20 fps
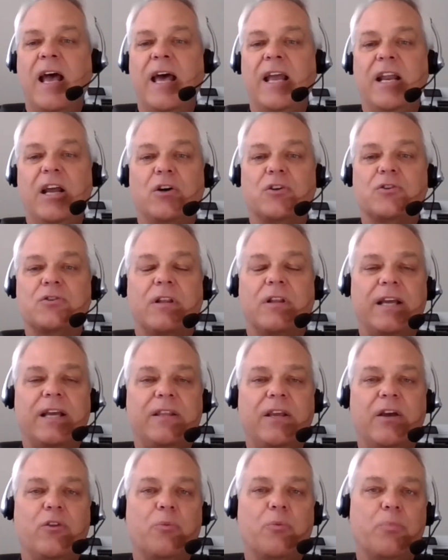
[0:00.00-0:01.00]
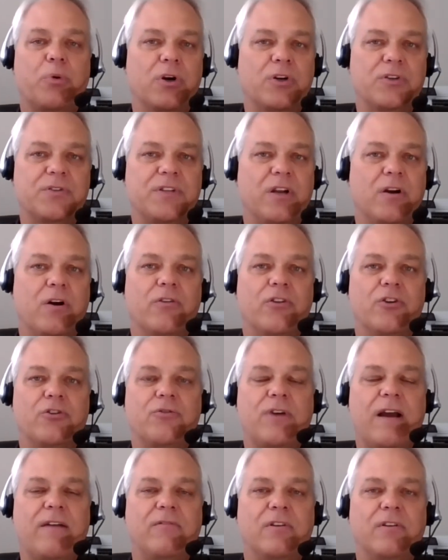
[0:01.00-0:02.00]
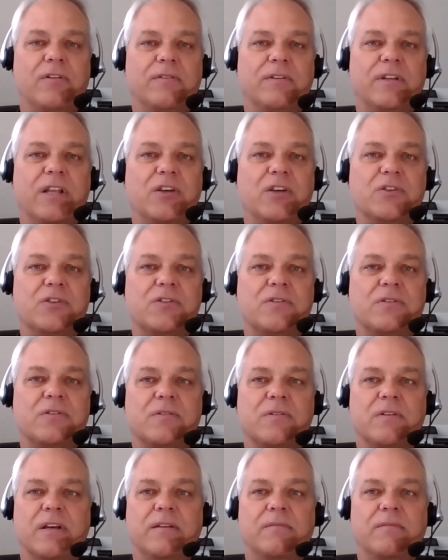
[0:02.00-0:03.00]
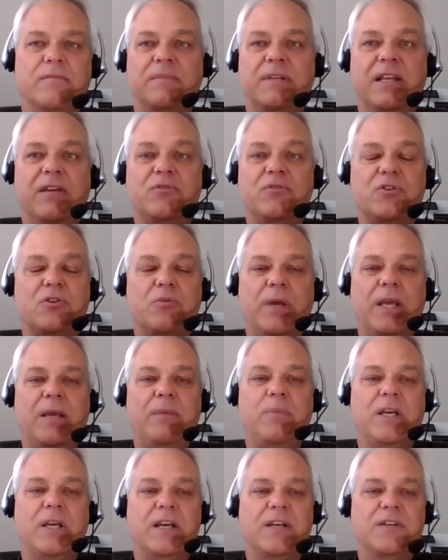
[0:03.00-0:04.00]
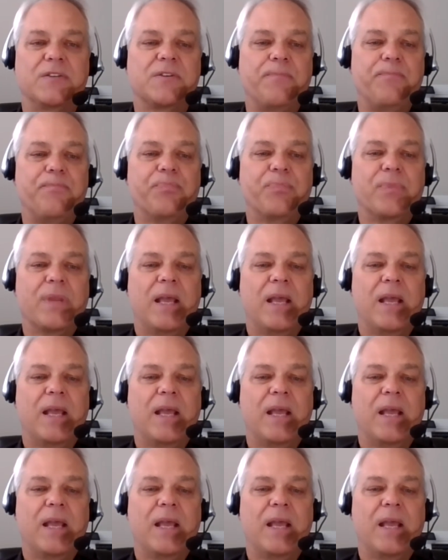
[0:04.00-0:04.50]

And I also like the other perks that all the travel does gives to me, because